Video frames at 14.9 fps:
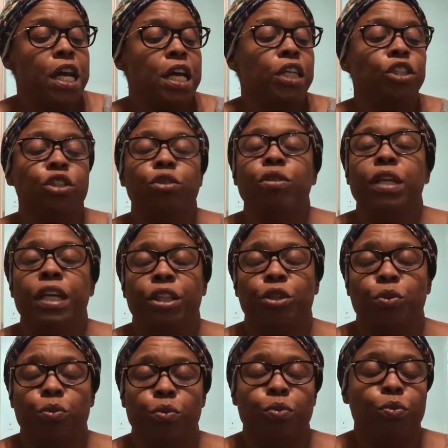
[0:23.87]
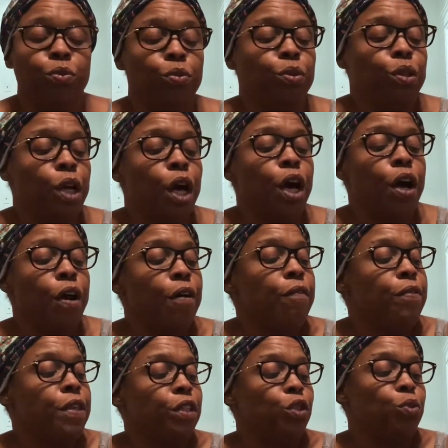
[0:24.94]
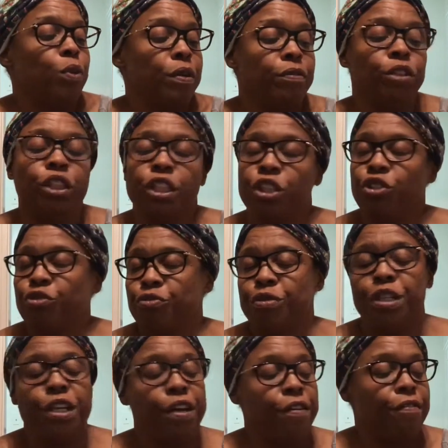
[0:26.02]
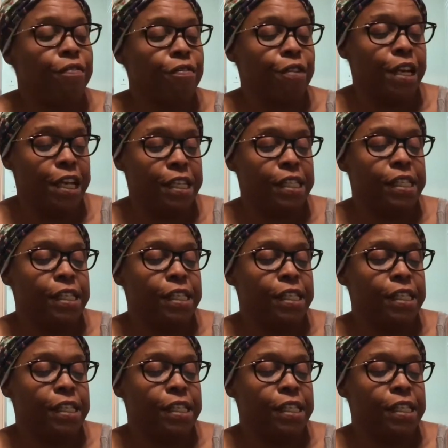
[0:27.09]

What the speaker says: intellectuals of the 12th century of France.